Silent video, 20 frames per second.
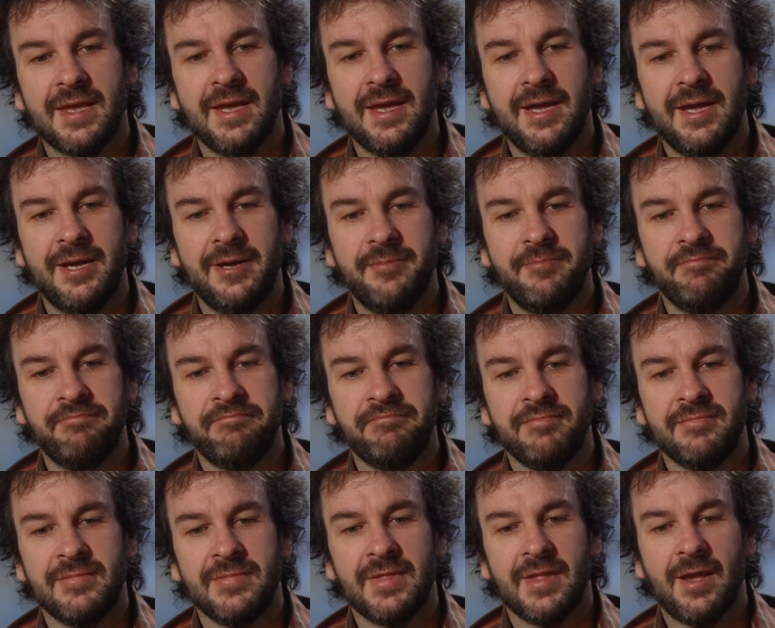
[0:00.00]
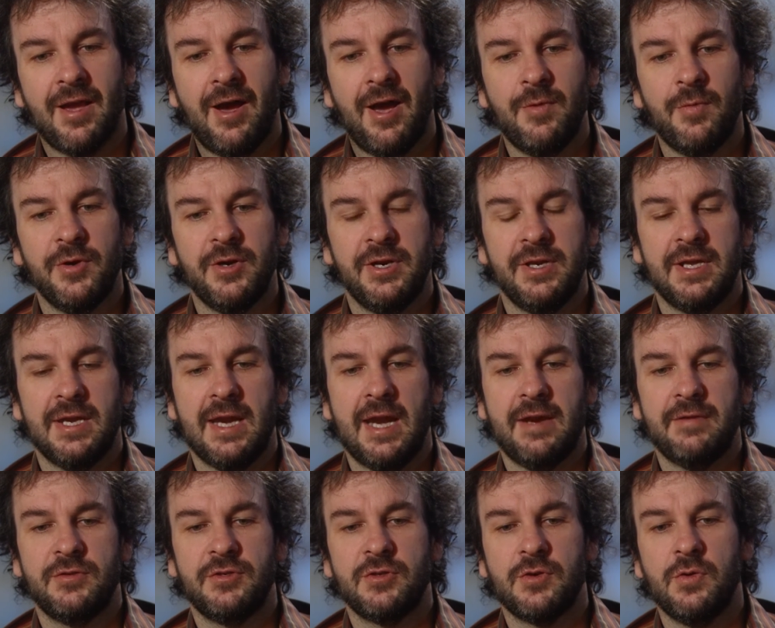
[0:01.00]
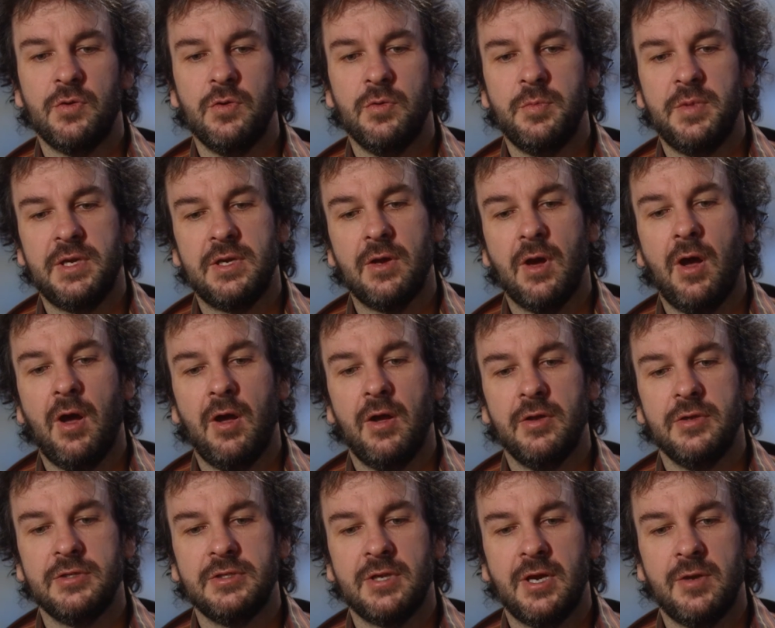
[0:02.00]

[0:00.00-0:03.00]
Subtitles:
I wanted to get out of school because